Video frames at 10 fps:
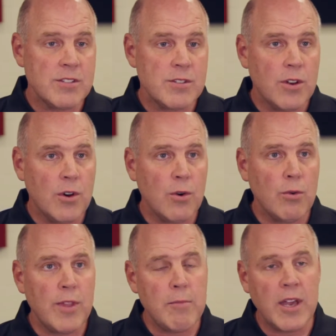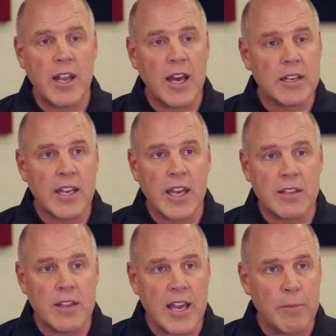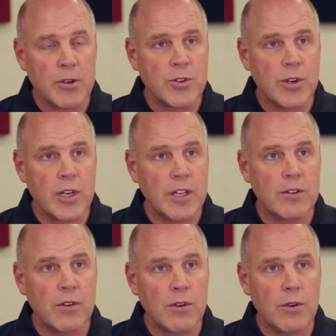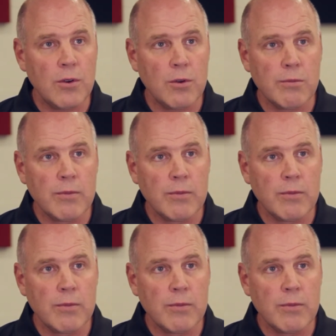so they may not get the opportunity to